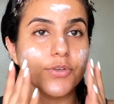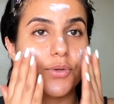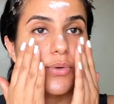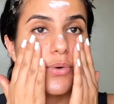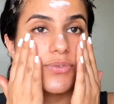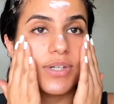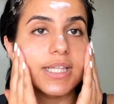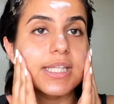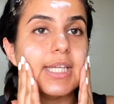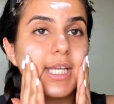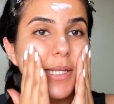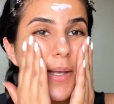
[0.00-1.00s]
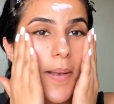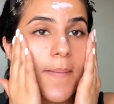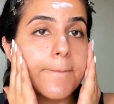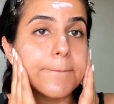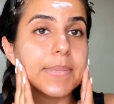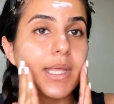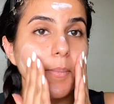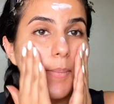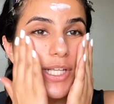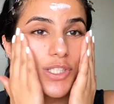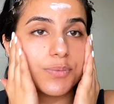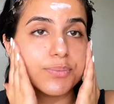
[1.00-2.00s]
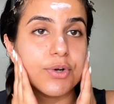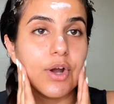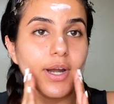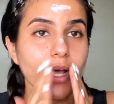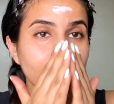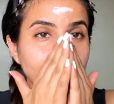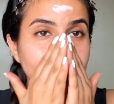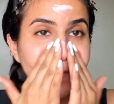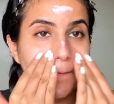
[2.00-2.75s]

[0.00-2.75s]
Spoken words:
You don't really need much product.